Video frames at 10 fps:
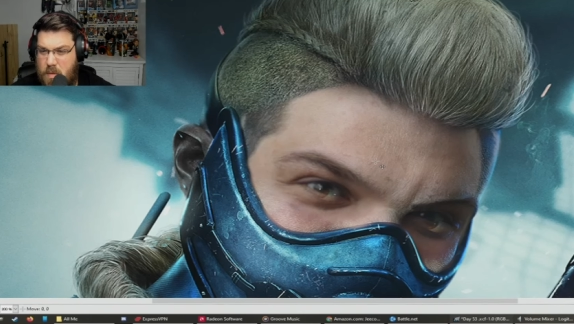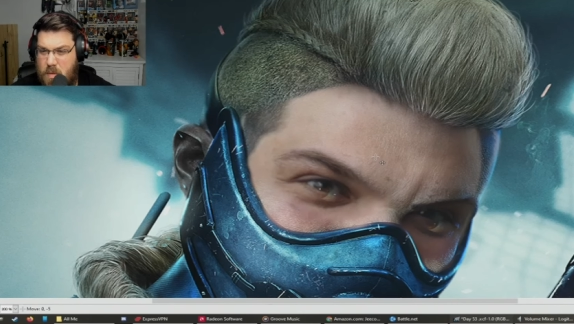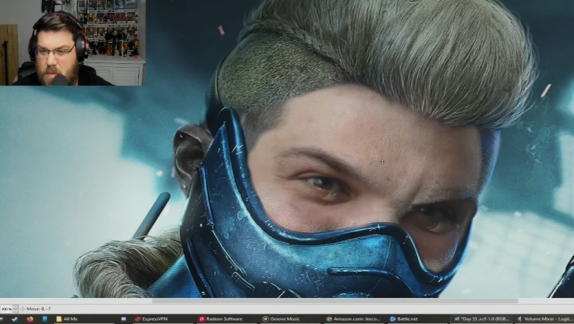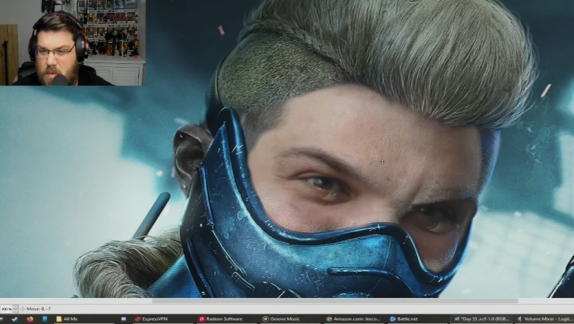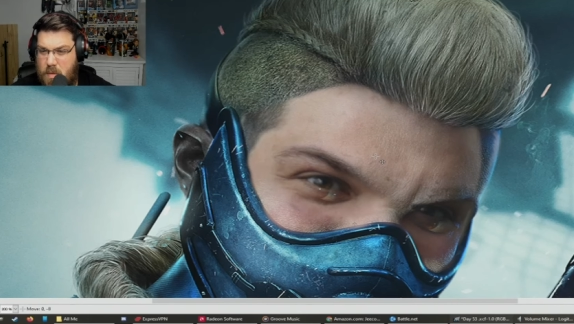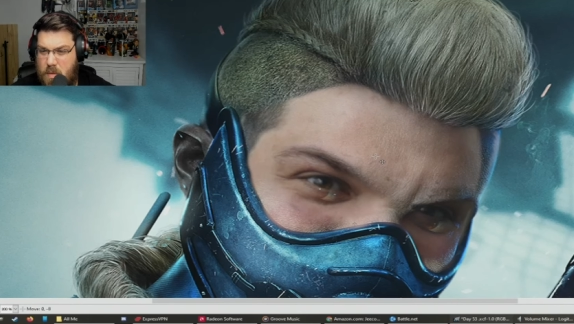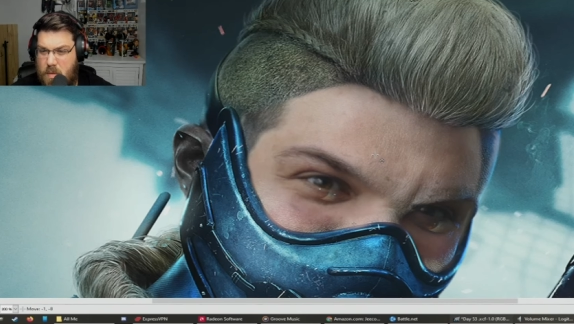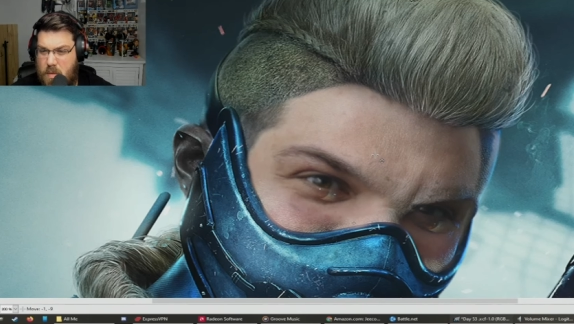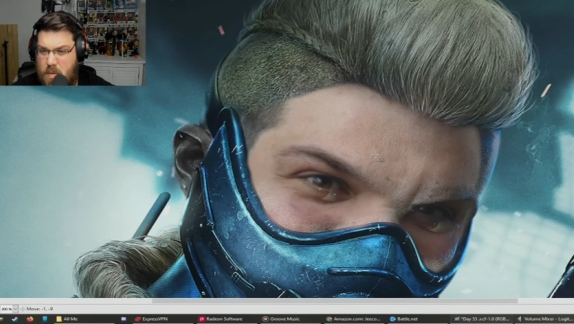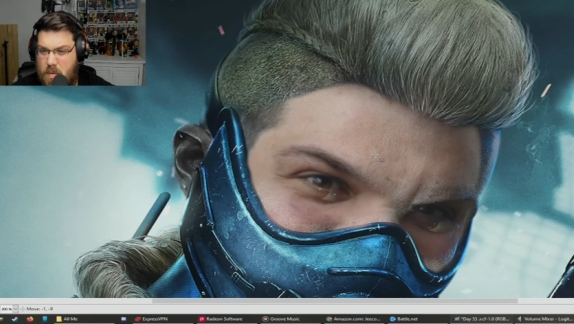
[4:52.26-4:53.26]

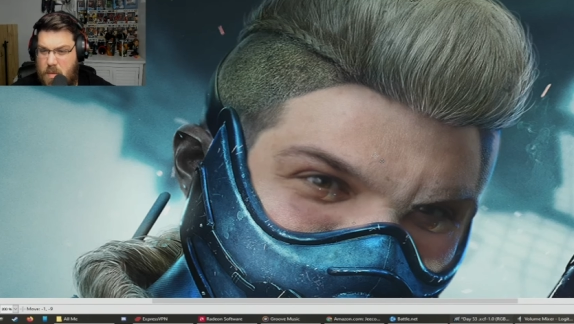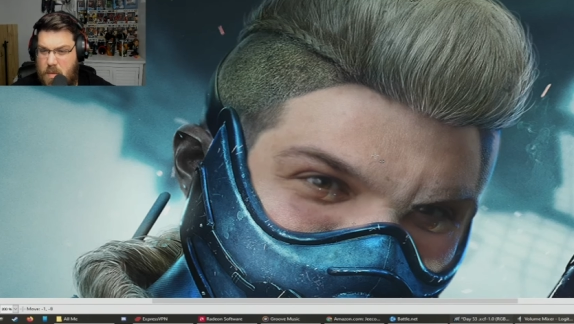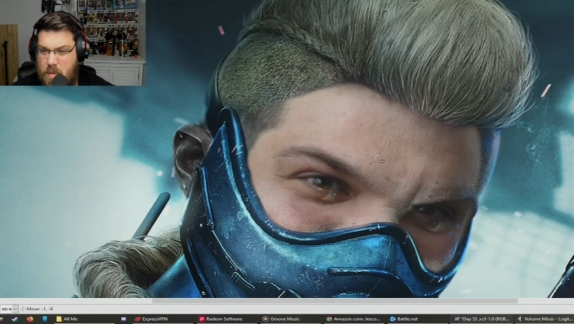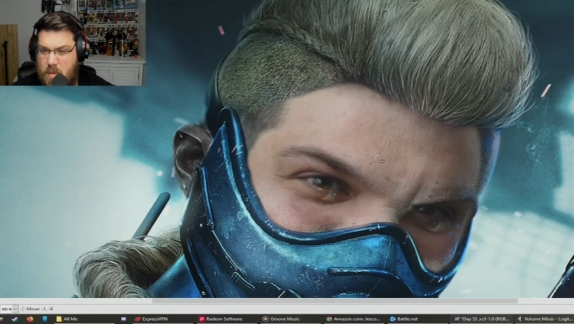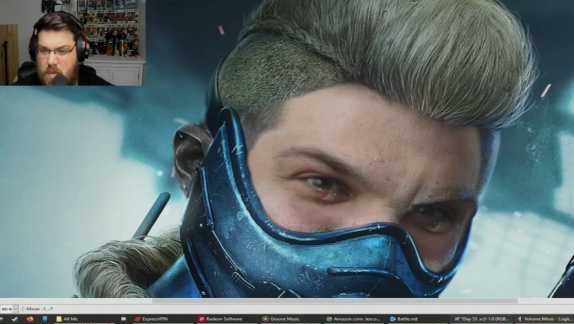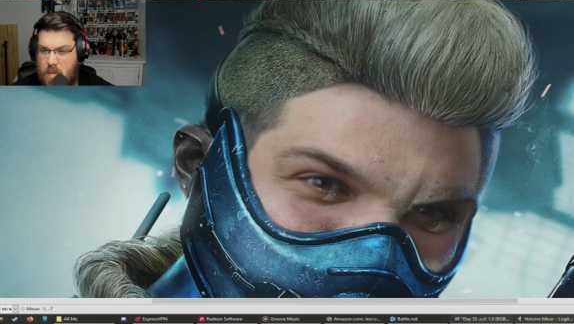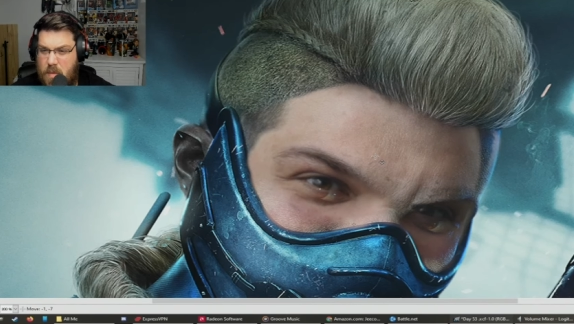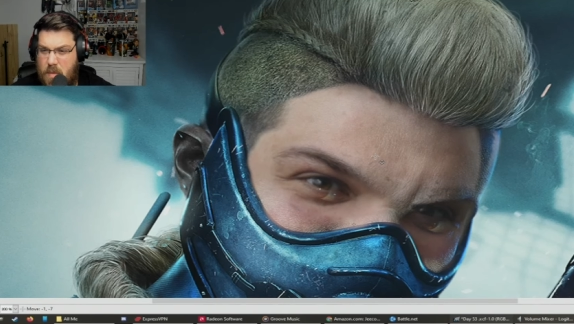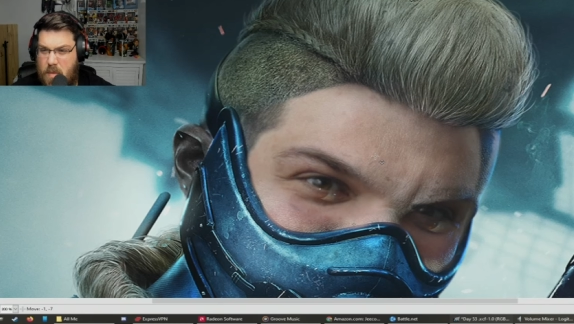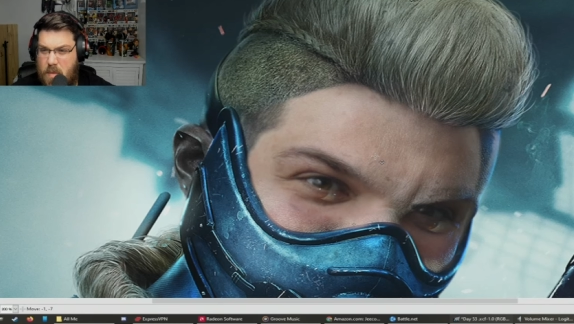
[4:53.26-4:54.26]

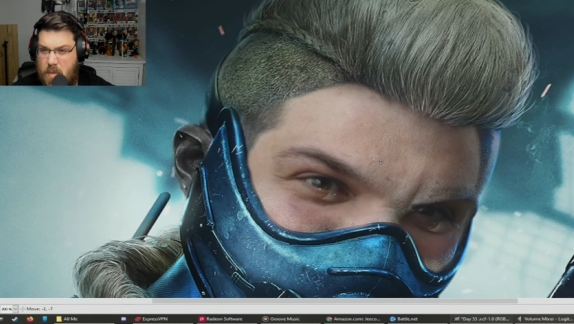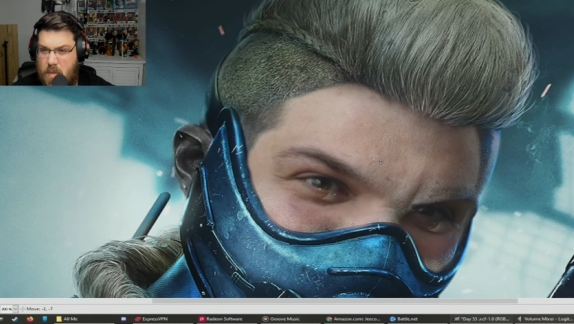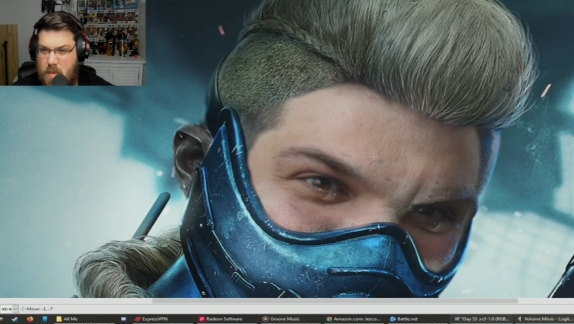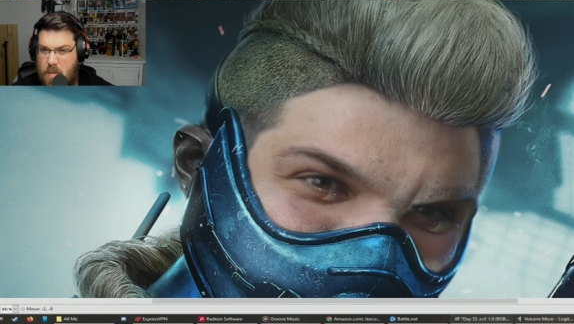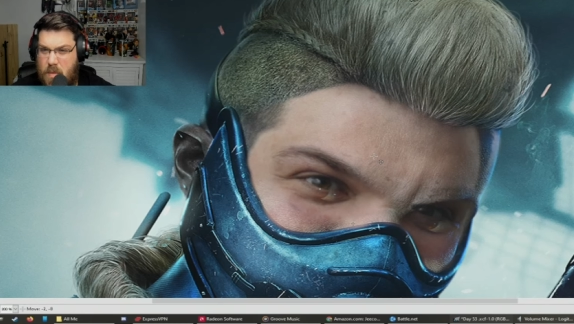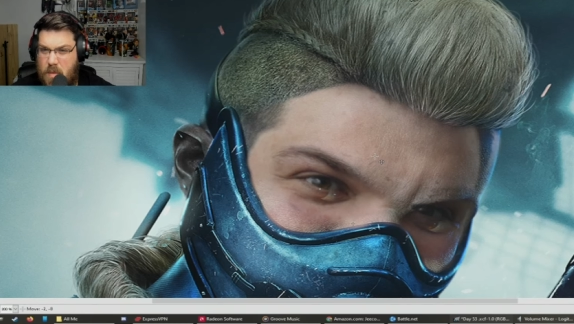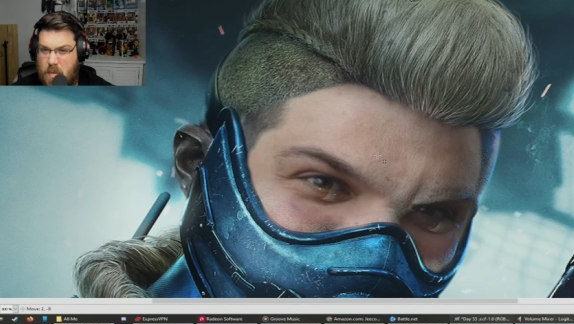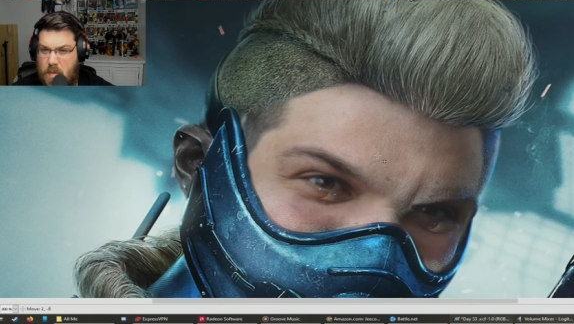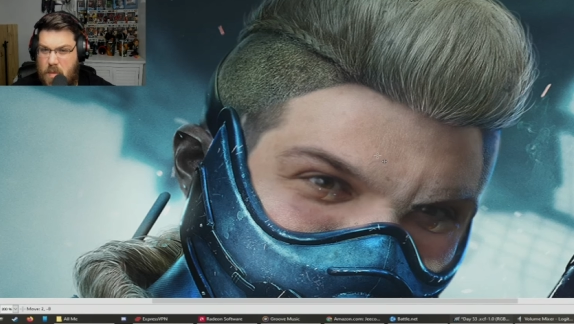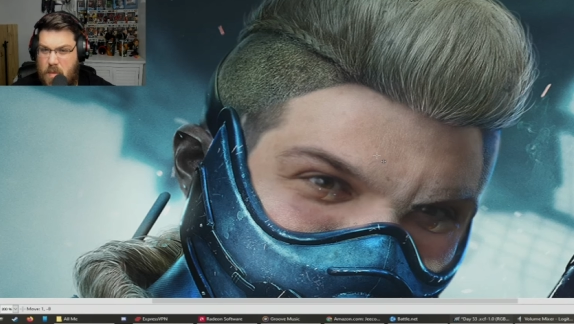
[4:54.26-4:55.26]

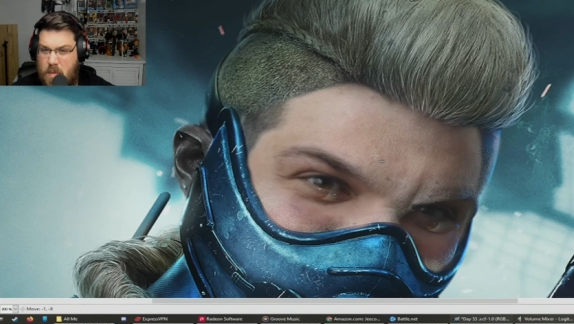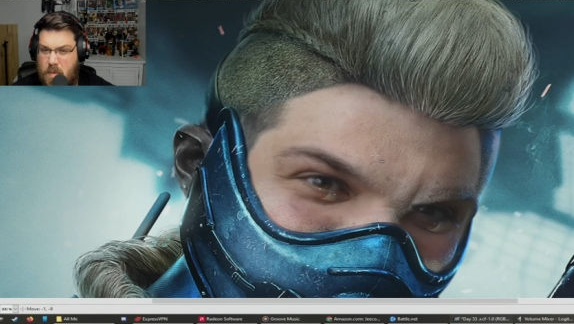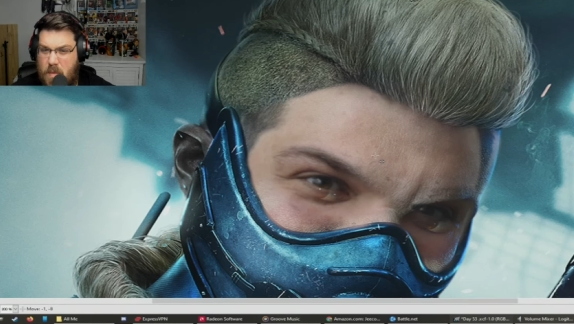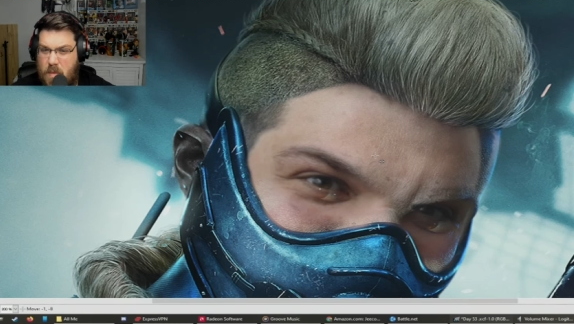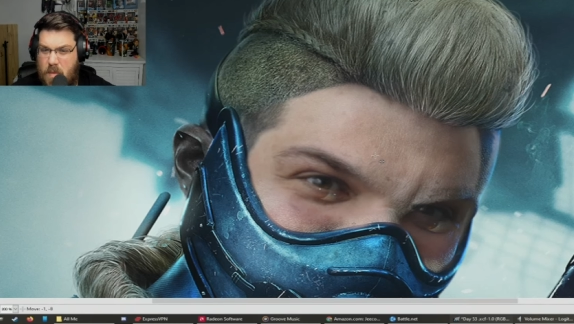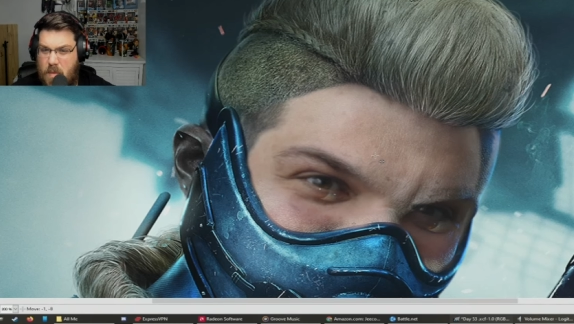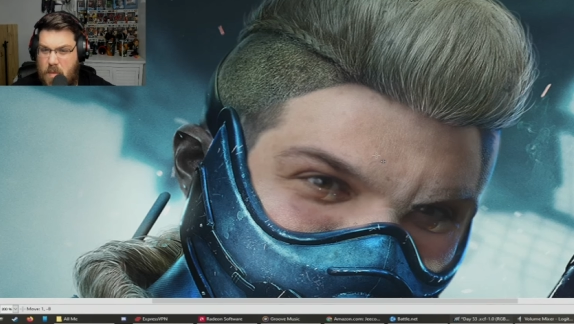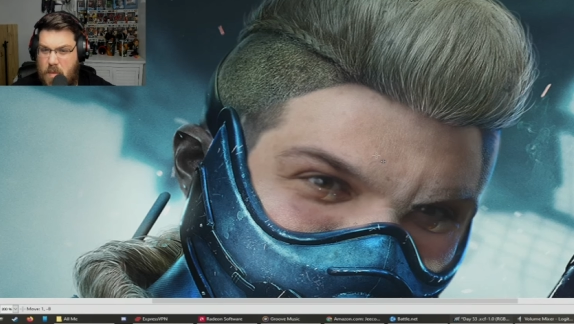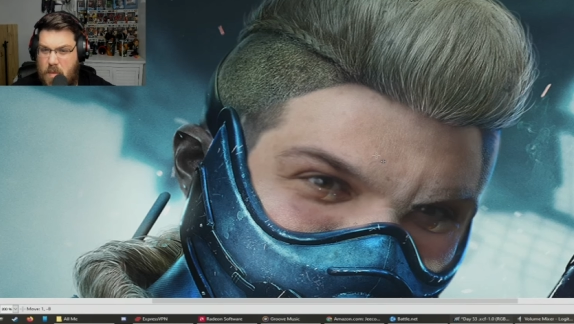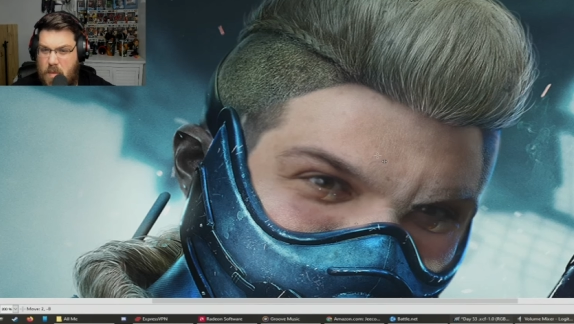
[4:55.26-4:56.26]

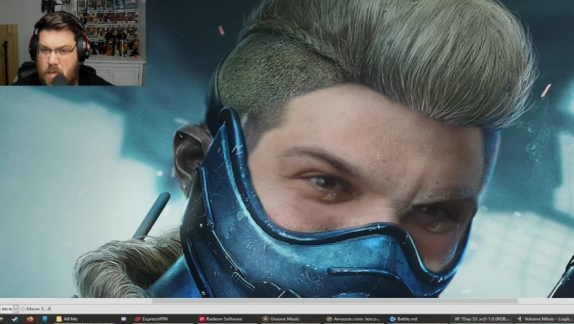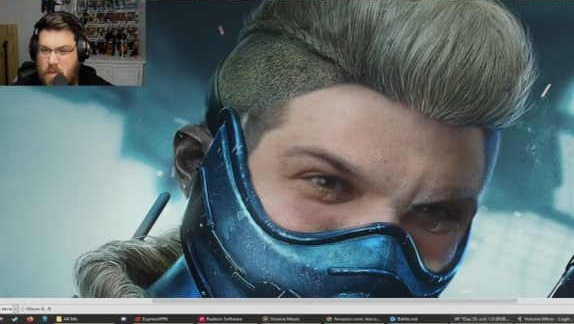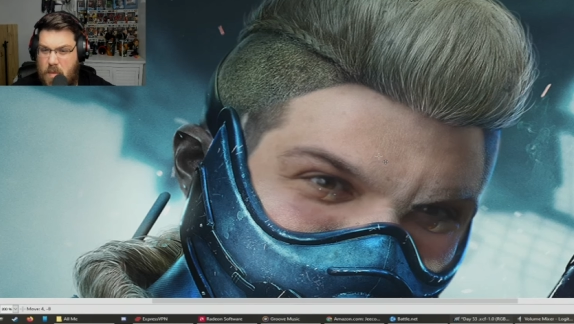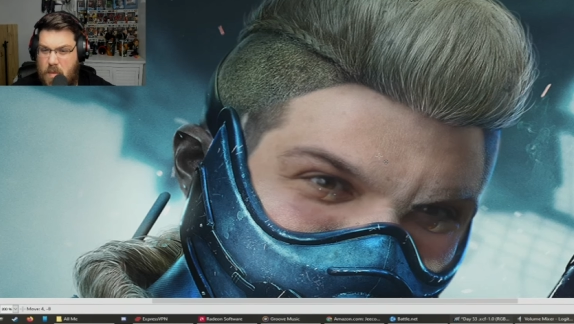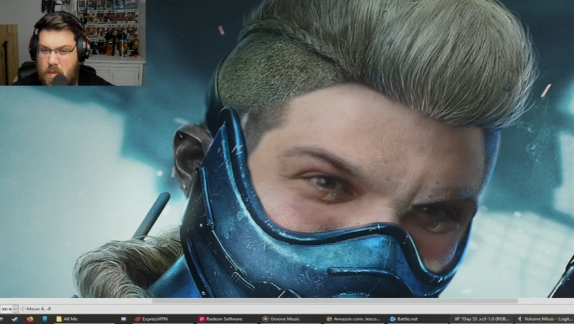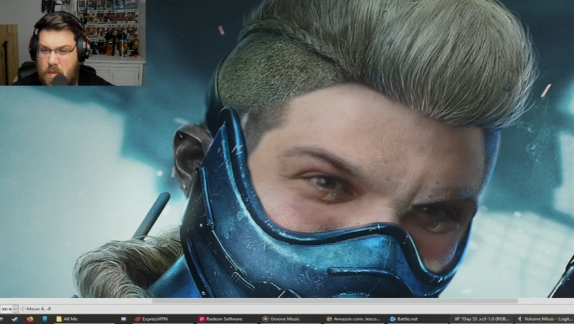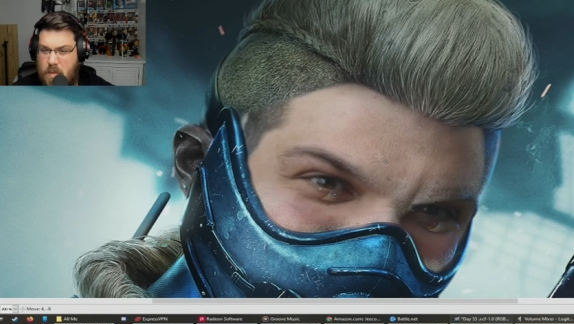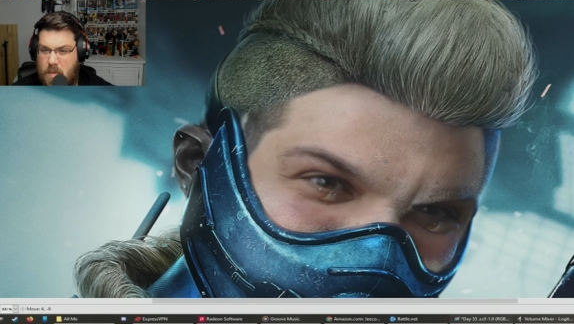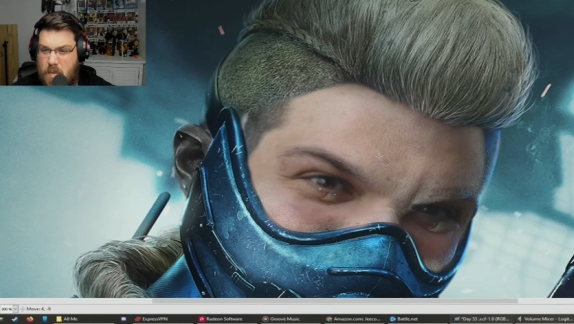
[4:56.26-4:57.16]
Nothing is said.